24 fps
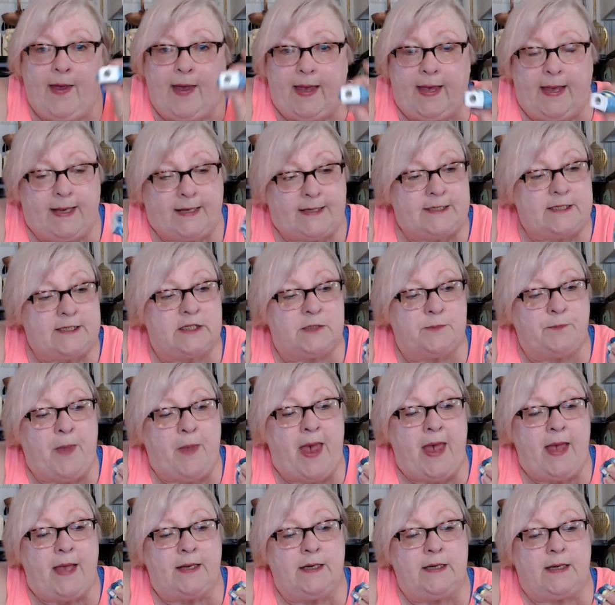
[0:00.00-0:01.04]

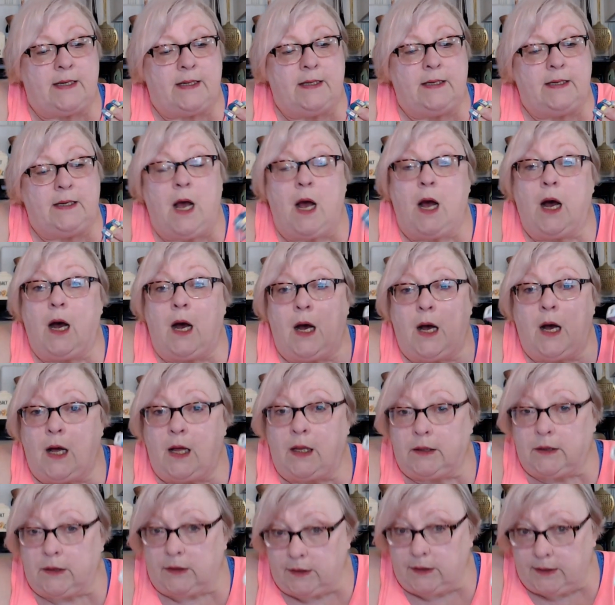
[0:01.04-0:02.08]
expanded a
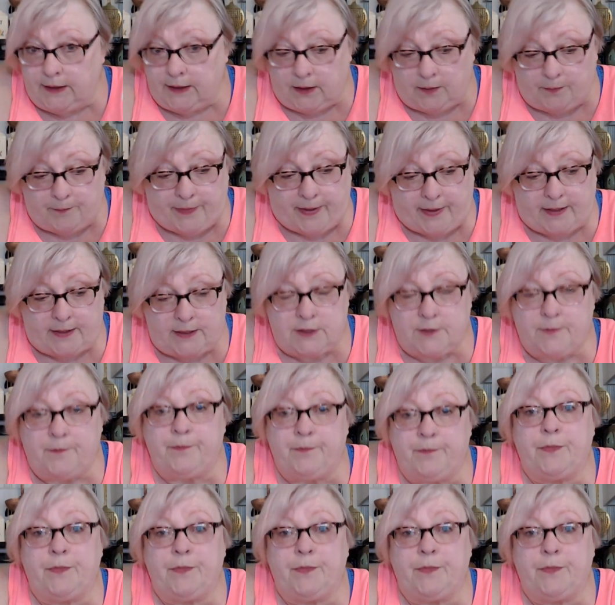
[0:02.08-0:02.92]
little bit